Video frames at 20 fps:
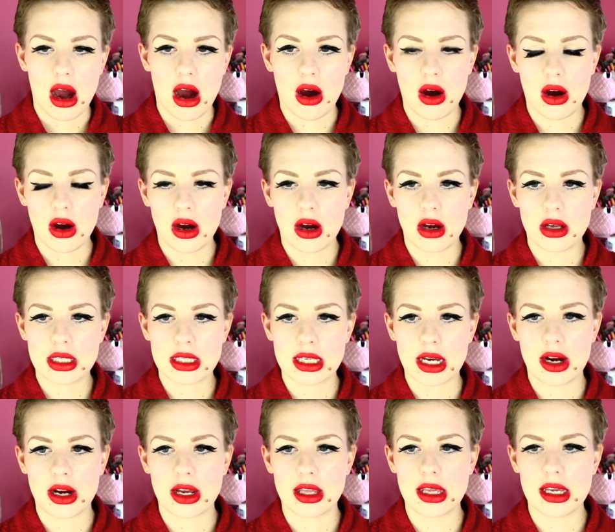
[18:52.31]
"Oh,
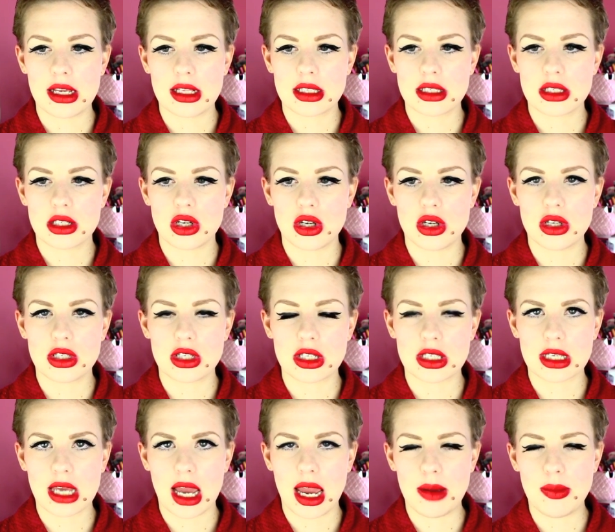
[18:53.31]
Sarah, these shoes
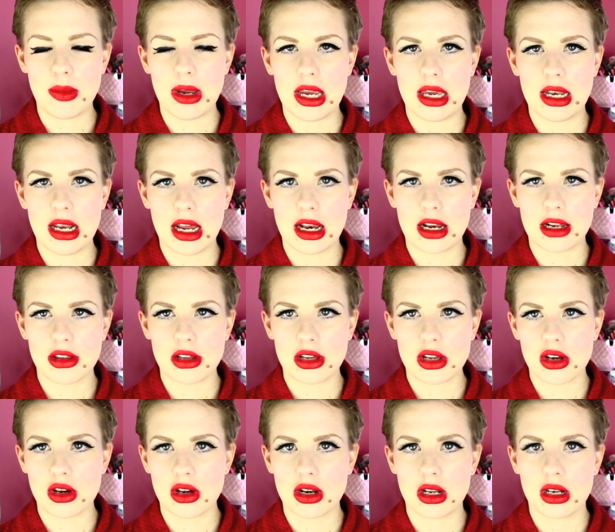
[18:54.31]
just came in, and I
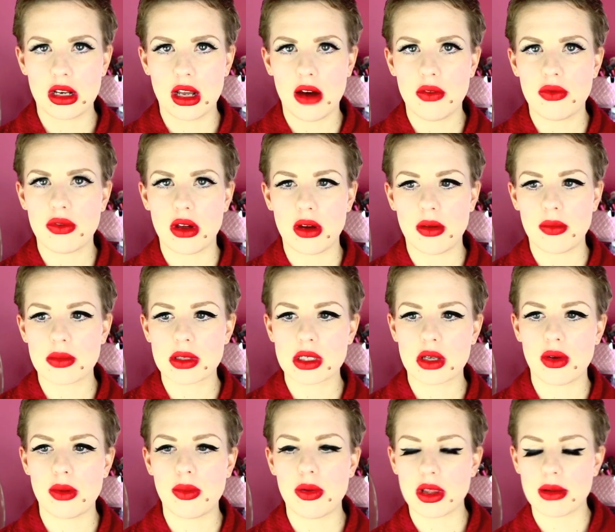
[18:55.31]
think you're gonna love them,
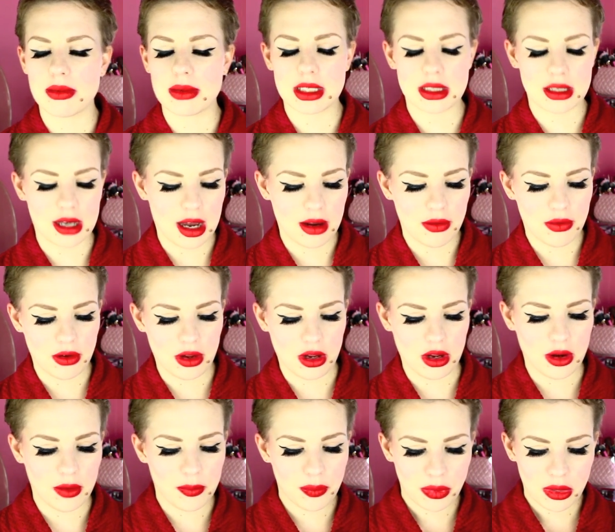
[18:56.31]
so we put them aside for
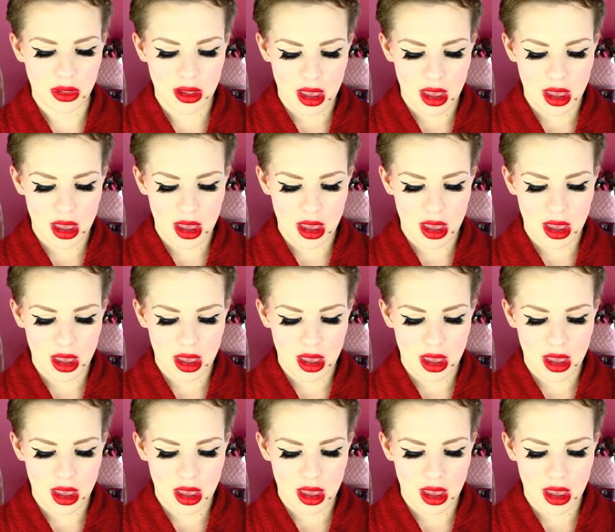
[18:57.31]
you."